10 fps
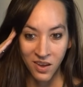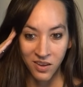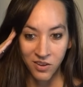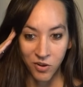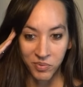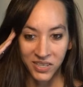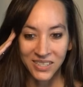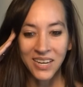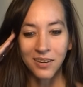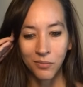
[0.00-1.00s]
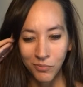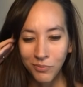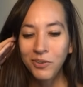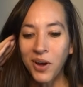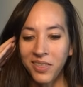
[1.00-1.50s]
You know, because it's like,
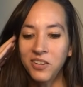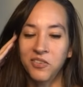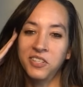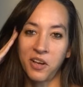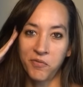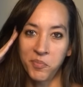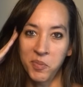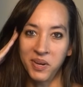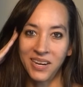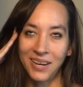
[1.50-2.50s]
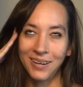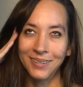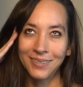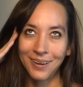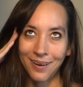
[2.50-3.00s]
you know, I think you can tell from the beginning,
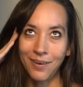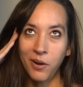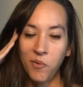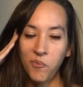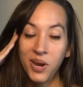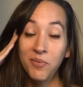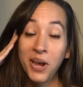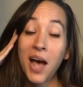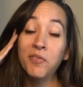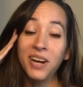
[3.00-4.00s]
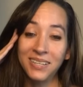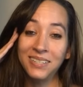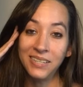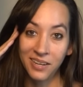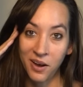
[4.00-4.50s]
it's like, all right, we have an
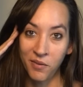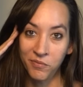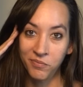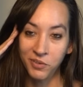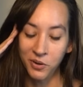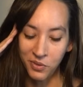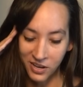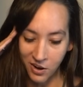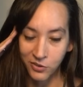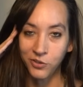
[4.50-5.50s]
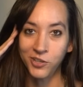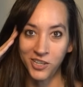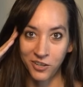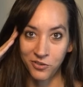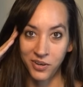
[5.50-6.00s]
idea of, you know, the character
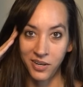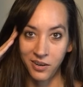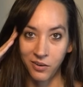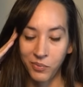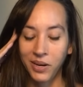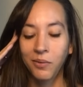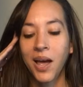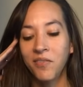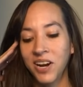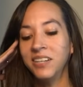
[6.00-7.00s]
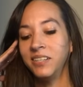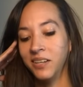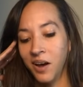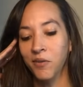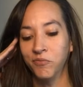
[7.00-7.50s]
trajectory here. We have an
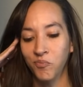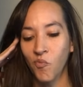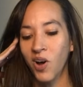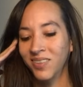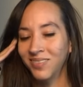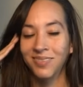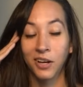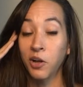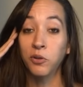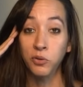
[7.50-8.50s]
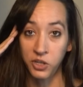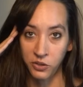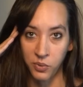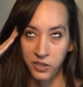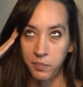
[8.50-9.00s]
idea of what the conclusion is
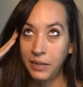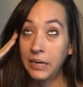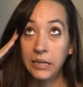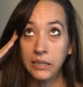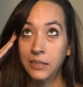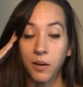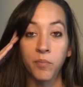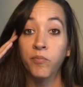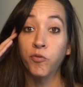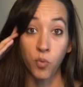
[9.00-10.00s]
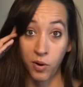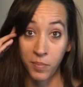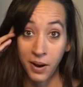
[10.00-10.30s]
going to be in some form.